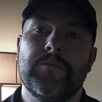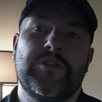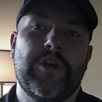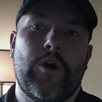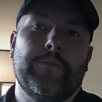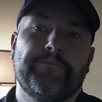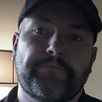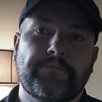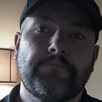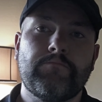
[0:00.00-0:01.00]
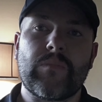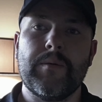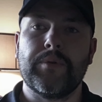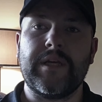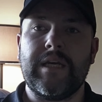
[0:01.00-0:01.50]
So,
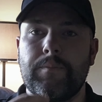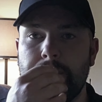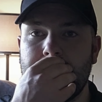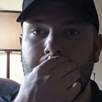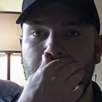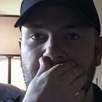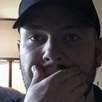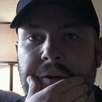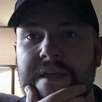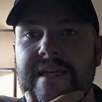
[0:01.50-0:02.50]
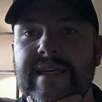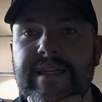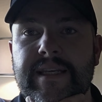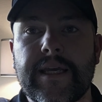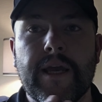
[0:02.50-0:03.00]
BLEED,
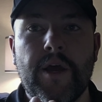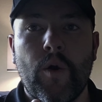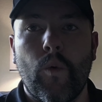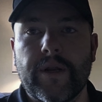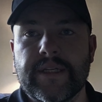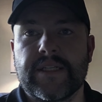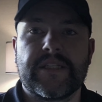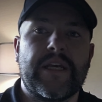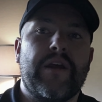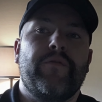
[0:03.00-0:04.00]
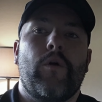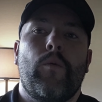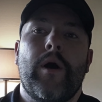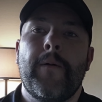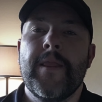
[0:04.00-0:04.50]
B-L-E-E-D, what does it stand for?
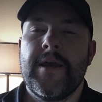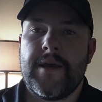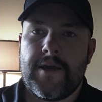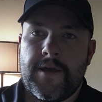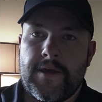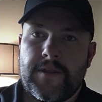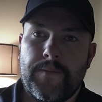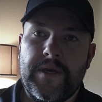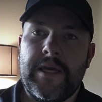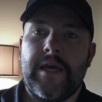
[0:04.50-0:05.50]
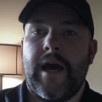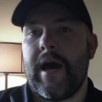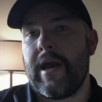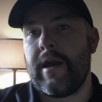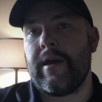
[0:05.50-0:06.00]
Well, the B,
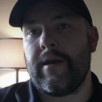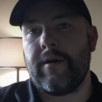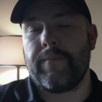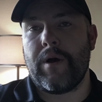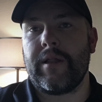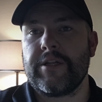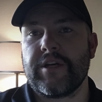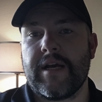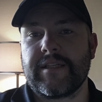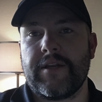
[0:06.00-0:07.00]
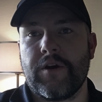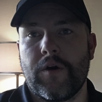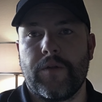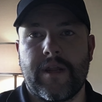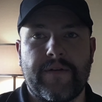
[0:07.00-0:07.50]
I apologize. I
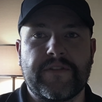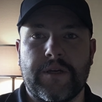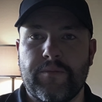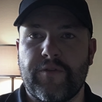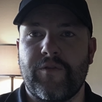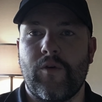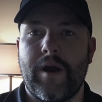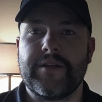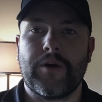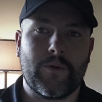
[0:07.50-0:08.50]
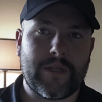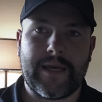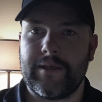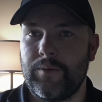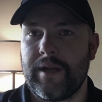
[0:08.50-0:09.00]
know that I've said before, I don't
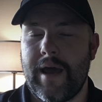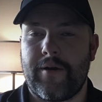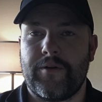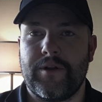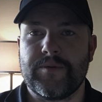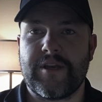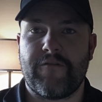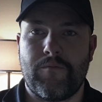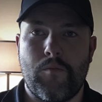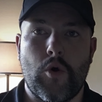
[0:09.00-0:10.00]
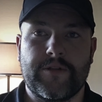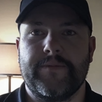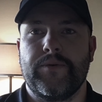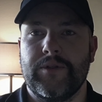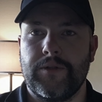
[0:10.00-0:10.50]
like it when acronyms have
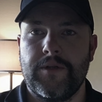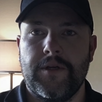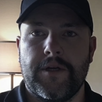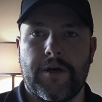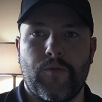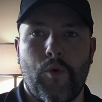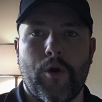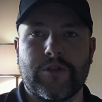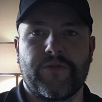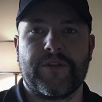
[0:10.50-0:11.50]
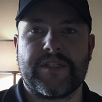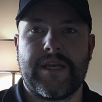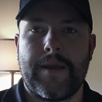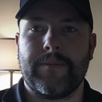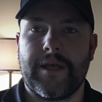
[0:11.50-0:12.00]
multiple words for the
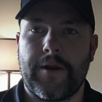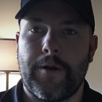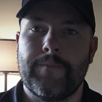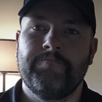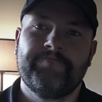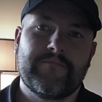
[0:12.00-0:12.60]
same letter.